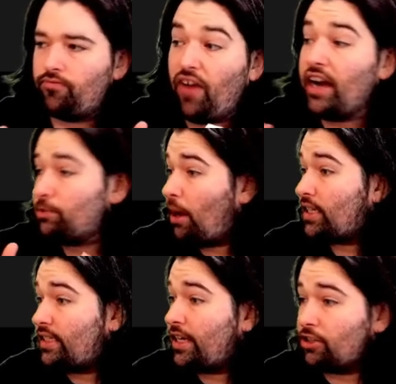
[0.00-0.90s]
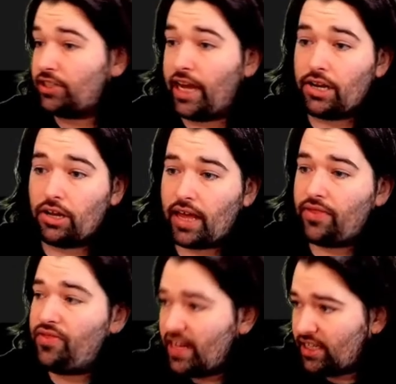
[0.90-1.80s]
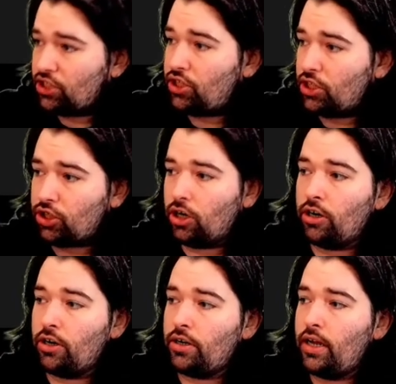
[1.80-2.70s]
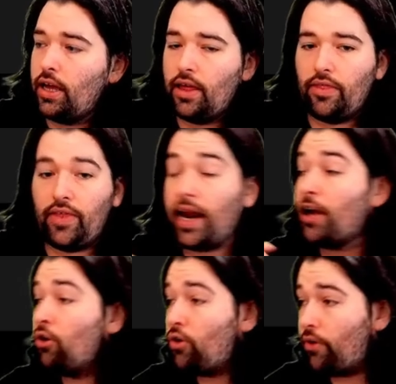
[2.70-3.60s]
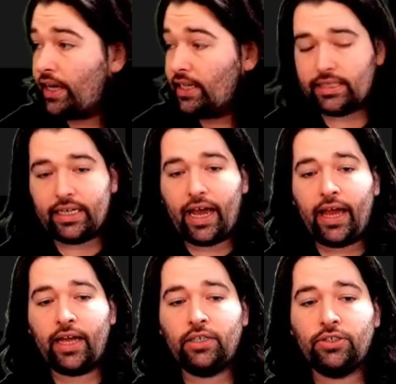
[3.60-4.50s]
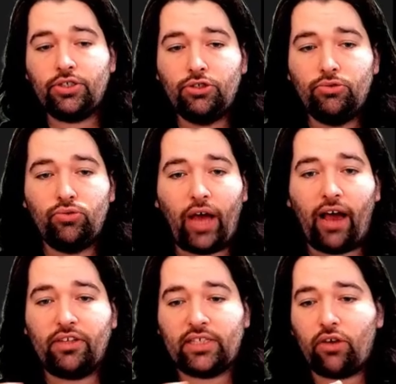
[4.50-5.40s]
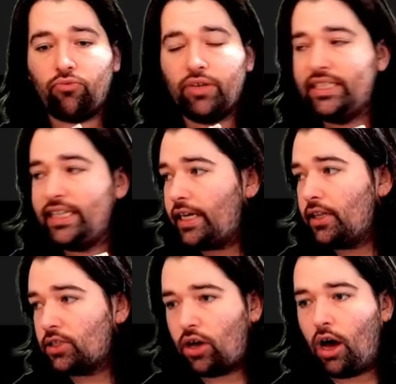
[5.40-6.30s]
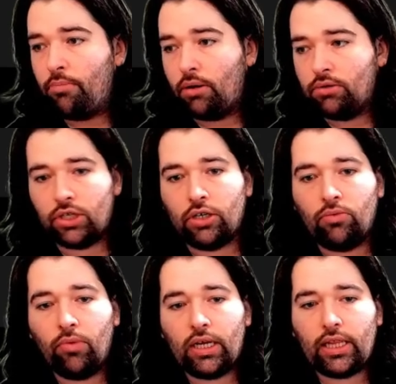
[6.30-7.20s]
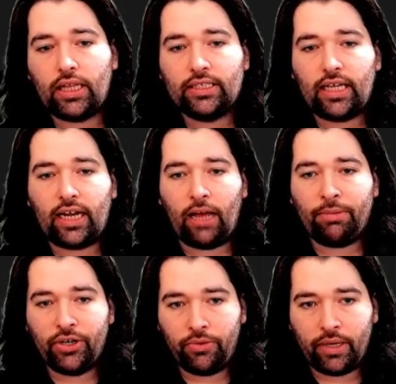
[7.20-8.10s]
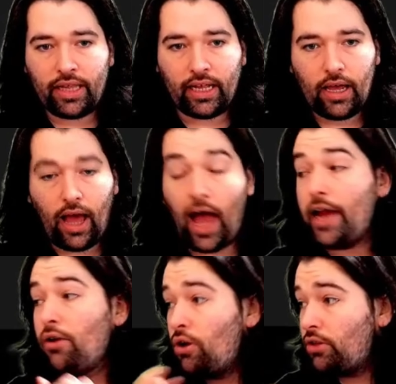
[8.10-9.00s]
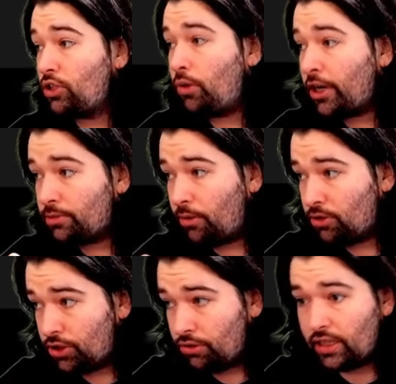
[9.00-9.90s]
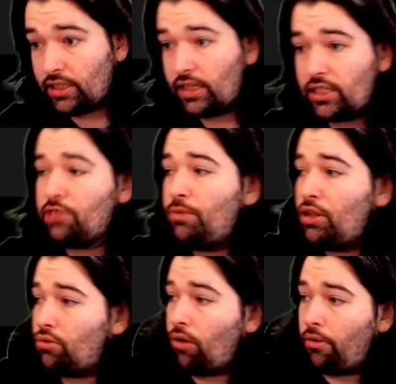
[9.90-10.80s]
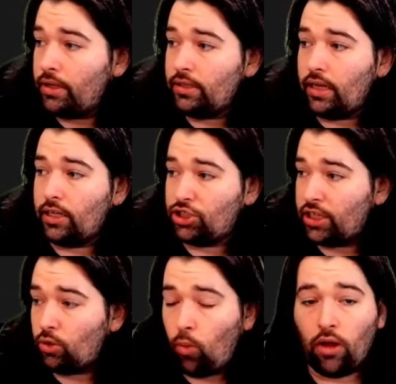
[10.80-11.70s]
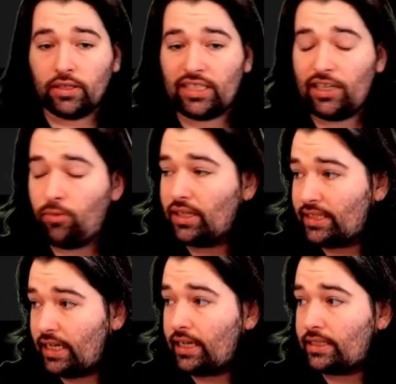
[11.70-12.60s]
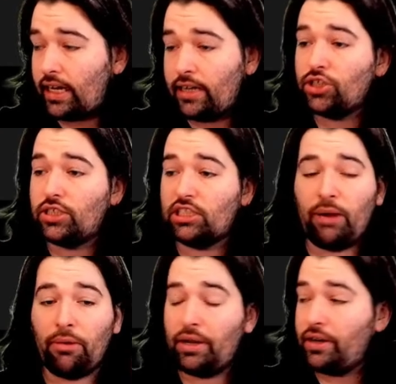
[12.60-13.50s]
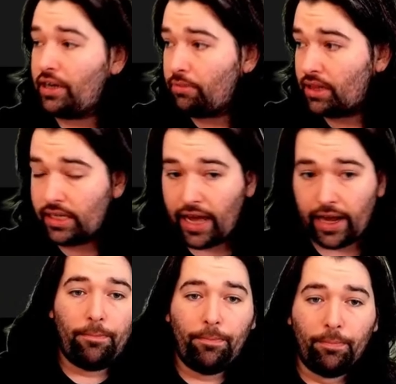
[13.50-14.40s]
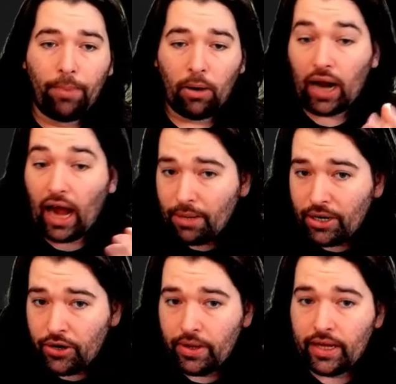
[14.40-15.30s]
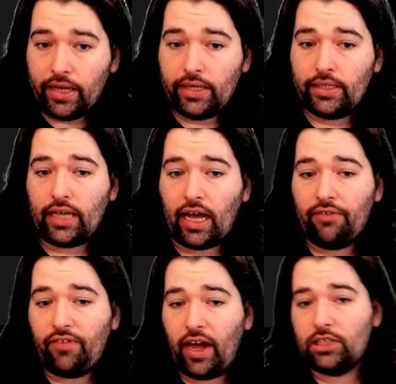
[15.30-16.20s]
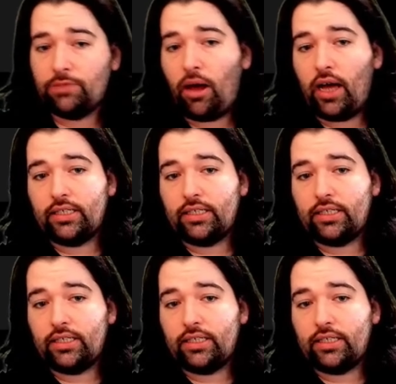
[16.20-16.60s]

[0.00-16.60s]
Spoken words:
find a spot to take your stand. You're like, this is the turn that I go crazy. And you have this like ridiculous combo turn. One of the things that I've been doing that I don't know this is what you're supposed to do. This is me throwing shit at the wall and seeing what sticks and just experimenting with the deck. But what I've been doing is I find a spot to